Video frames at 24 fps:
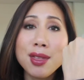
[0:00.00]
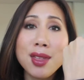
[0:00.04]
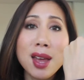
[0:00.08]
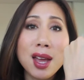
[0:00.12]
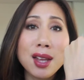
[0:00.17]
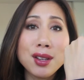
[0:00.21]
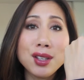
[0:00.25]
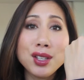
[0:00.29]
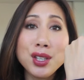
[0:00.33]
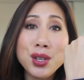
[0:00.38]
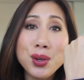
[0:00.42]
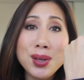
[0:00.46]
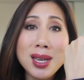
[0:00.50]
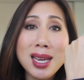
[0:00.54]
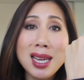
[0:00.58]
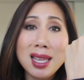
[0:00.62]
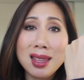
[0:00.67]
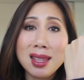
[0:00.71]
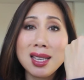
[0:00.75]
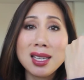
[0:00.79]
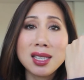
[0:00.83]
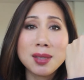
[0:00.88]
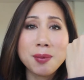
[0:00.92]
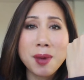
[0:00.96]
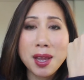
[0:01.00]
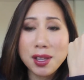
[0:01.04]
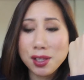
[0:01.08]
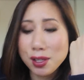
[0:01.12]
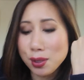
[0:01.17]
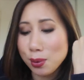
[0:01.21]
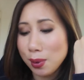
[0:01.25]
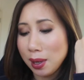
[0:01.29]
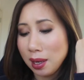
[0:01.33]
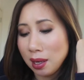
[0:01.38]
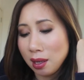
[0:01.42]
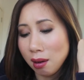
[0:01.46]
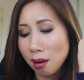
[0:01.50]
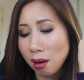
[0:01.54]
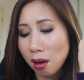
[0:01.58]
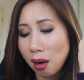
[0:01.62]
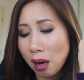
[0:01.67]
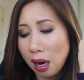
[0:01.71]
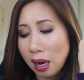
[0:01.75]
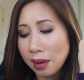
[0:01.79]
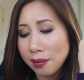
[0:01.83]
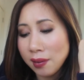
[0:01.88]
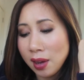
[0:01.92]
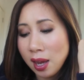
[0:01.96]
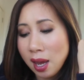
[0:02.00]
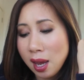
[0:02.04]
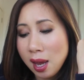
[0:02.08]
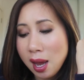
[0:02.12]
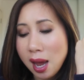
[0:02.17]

then you need this pencil in your life.